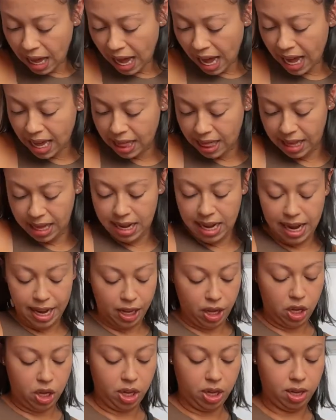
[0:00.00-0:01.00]
I think I
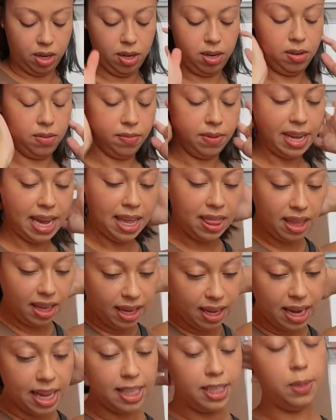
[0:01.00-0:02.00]
could. I think
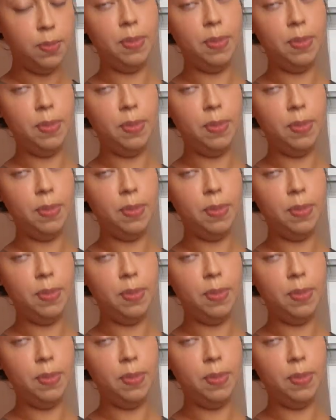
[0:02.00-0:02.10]
it hits